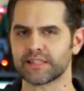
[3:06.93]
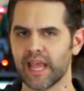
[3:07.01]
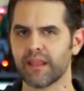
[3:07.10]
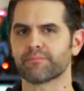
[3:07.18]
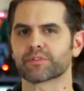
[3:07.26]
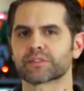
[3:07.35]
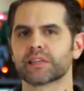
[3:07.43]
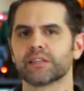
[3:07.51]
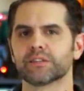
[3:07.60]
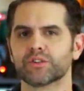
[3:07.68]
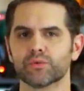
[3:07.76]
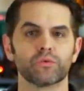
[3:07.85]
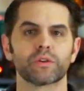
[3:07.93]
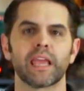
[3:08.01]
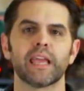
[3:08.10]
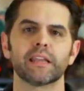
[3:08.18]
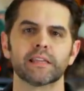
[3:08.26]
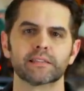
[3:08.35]
10% dual
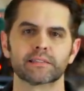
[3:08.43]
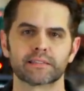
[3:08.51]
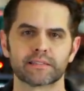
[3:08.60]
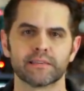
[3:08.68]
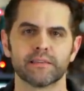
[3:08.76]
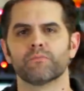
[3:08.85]
cannons.